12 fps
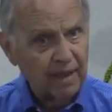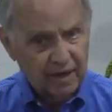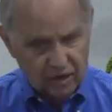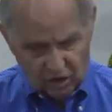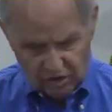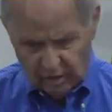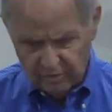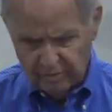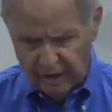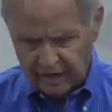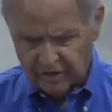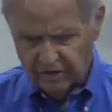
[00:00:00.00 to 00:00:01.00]
It all comes
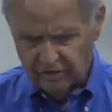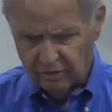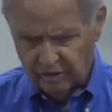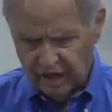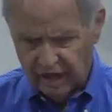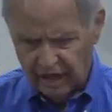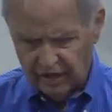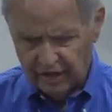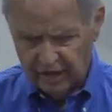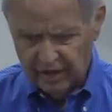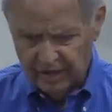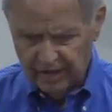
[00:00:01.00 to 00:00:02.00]
back to the
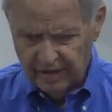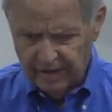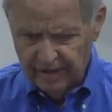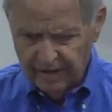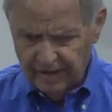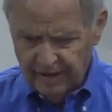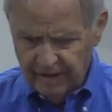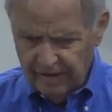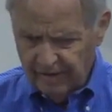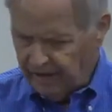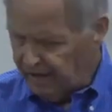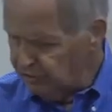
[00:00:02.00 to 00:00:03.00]
reality
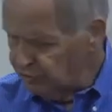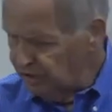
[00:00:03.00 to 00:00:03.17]
that as